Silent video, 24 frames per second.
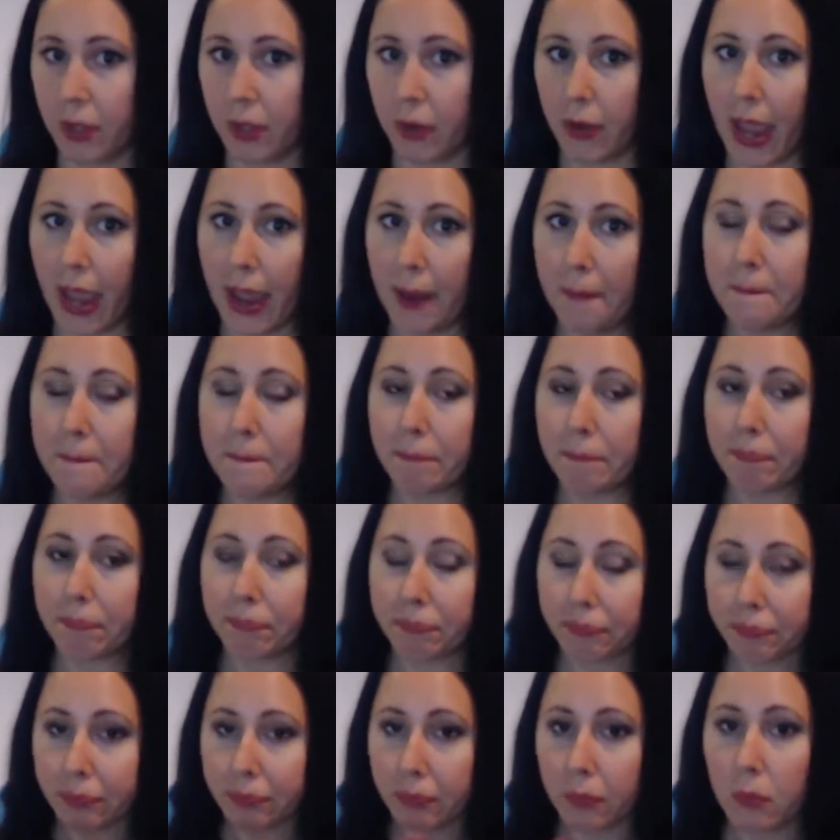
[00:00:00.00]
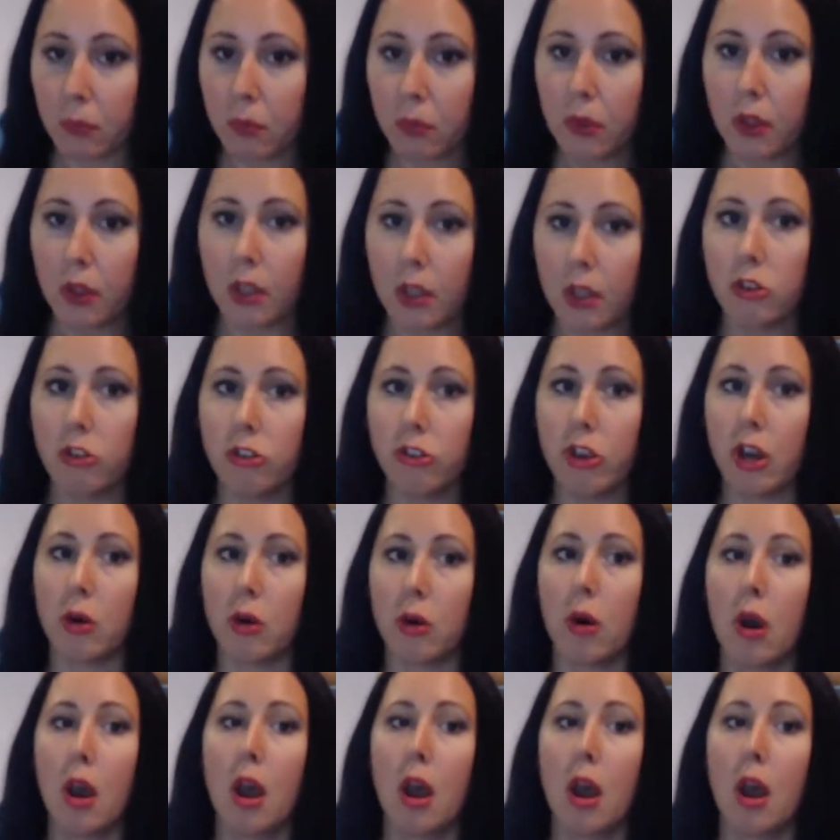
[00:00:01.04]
Okay. So